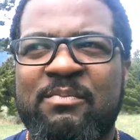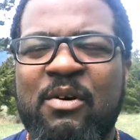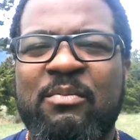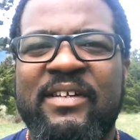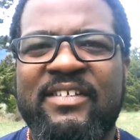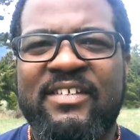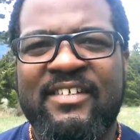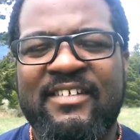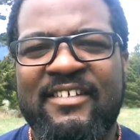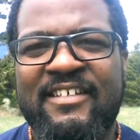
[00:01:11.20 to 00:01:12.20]

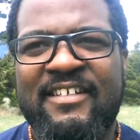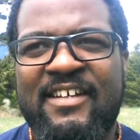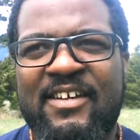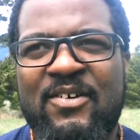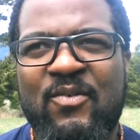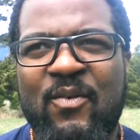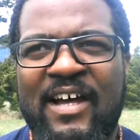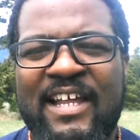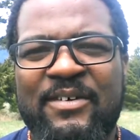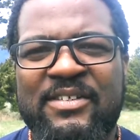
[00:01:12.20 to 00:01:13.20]
moment
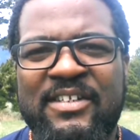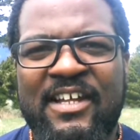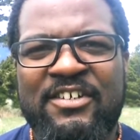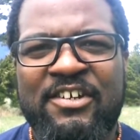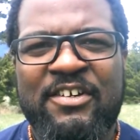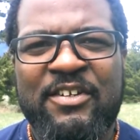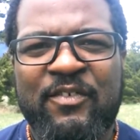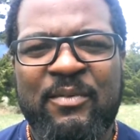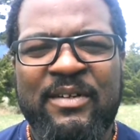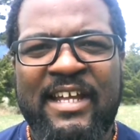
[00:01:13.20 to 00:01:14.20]
while I was in Honduras
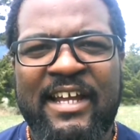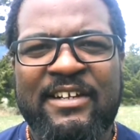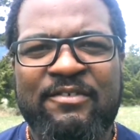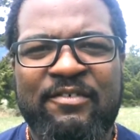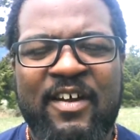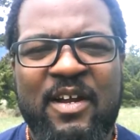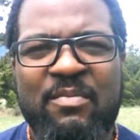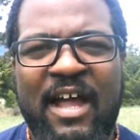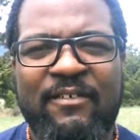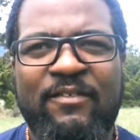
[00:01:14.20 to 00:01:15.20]
filming Naked and Afraid
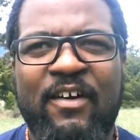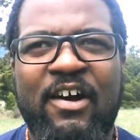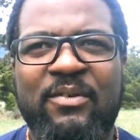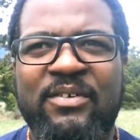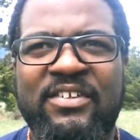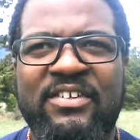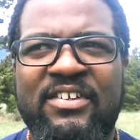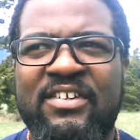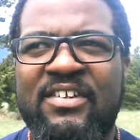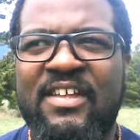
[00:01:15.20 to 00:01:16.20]
by far was